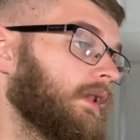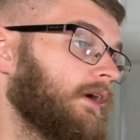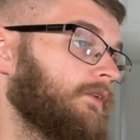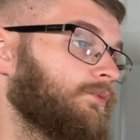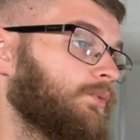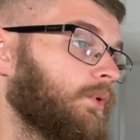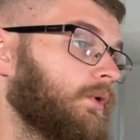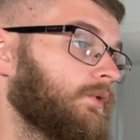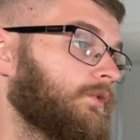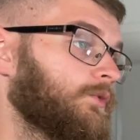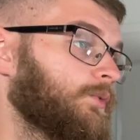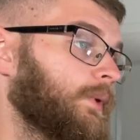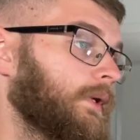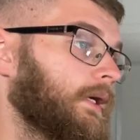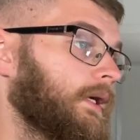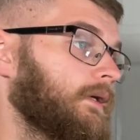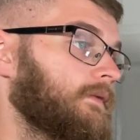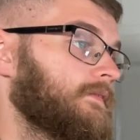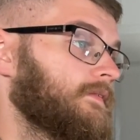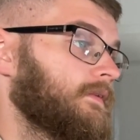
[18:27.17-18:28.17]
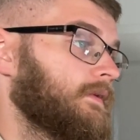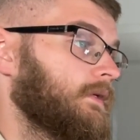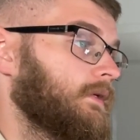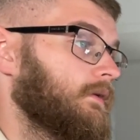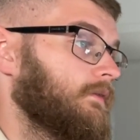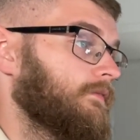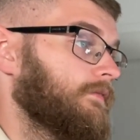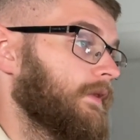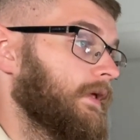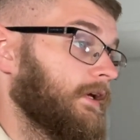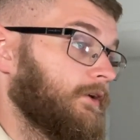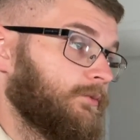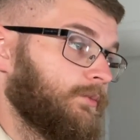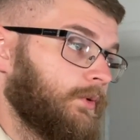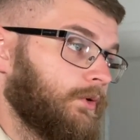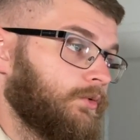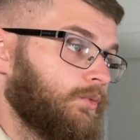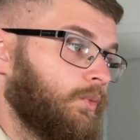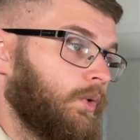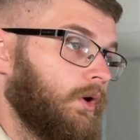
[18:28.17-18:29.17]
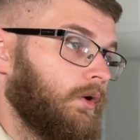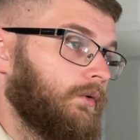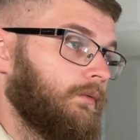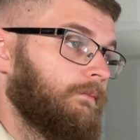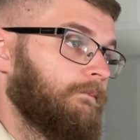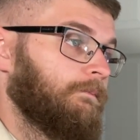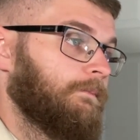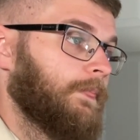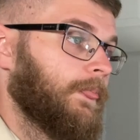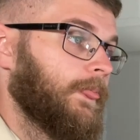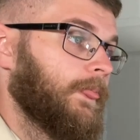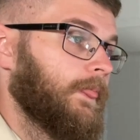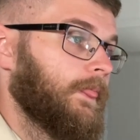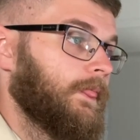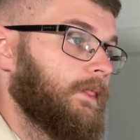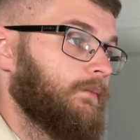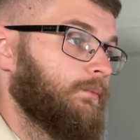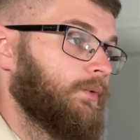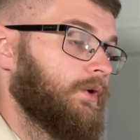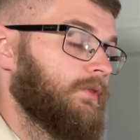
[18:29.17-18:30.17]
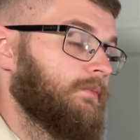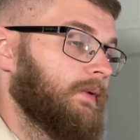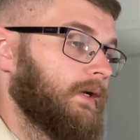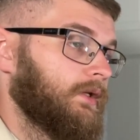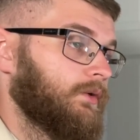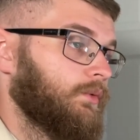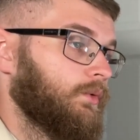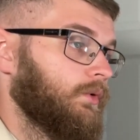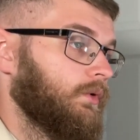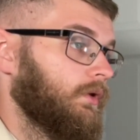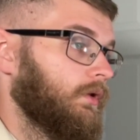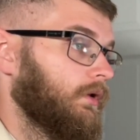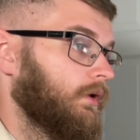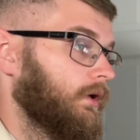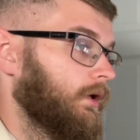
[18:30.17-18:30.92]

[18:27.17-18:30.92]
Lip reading: F1 2018 for the Xbox One with manual.